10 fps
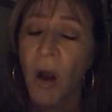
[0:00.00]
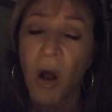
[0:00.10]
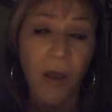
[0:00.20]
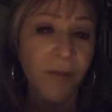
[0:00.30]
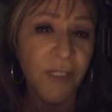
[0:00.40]

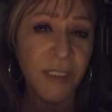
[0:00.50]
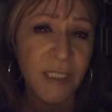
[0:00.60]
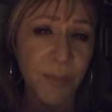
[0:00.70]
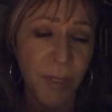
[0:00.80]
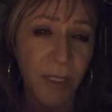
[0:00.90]
All of this
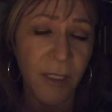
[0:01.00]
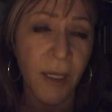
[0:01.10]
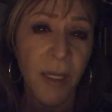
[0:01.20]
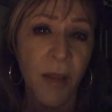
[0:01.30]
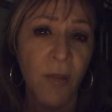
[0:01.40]
is being
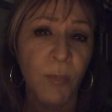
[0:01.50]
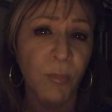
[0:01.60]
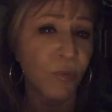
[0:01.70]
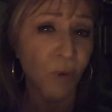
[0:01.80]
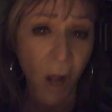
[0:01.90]

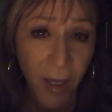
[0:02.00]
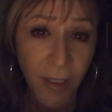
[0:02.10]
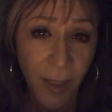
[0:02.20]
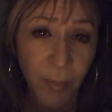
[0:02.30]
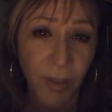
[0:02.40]
brought
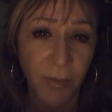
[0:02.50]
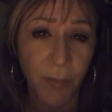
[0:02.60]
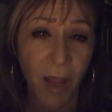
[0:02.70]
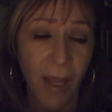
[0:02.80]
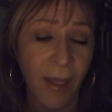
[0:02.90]
up and,
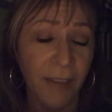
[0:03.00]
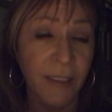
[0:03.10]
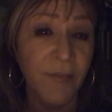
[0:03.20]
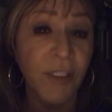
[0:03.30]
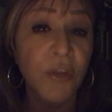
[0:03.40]
and
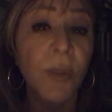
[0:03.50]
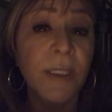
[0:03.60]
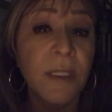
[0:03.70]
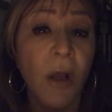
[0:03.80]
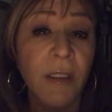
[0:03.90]
giving to
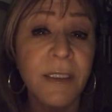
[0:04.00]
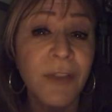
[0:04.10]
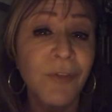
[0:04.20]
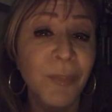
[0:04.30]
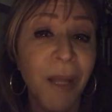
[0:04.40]
us on a
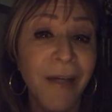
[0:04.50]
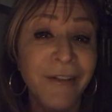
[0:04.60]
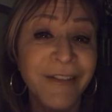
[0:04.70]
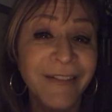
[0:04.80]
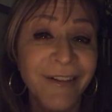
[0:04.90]
silver platter
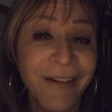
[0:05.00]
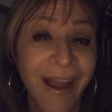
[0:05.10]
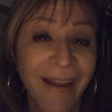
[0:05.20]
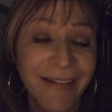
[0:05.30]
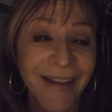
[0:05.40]
to look
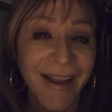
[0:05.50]
at